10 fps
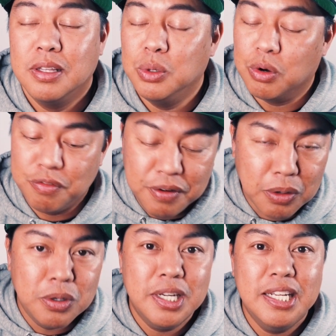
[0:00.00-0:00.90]
You are
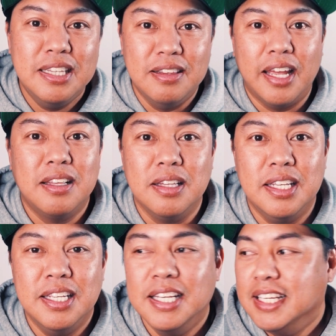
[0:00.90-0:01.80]
very
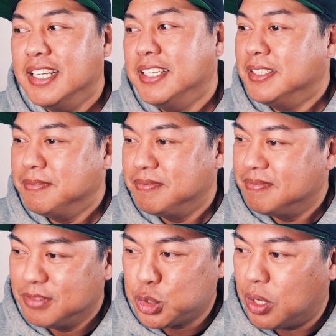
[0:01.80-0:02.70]
likely
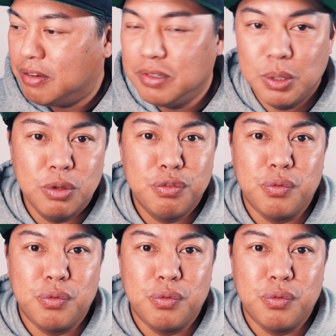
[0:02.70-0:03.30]
traveling with